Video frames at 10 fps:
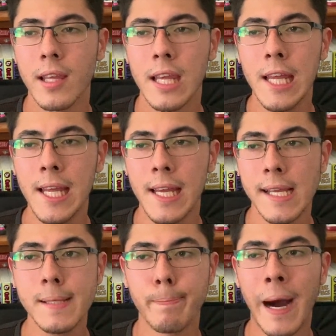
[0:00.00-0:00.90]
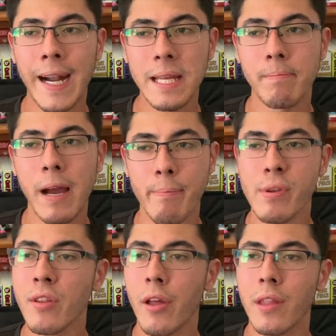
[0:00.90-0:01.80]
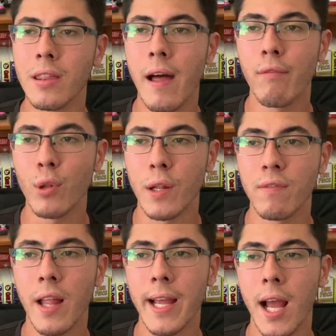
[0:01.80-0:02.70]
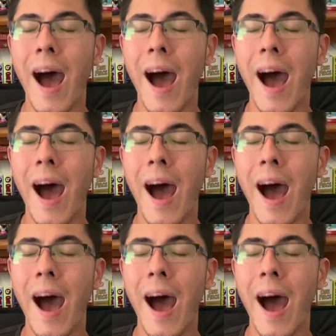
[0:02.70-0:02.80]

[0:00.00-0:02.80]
his body might be on the level of like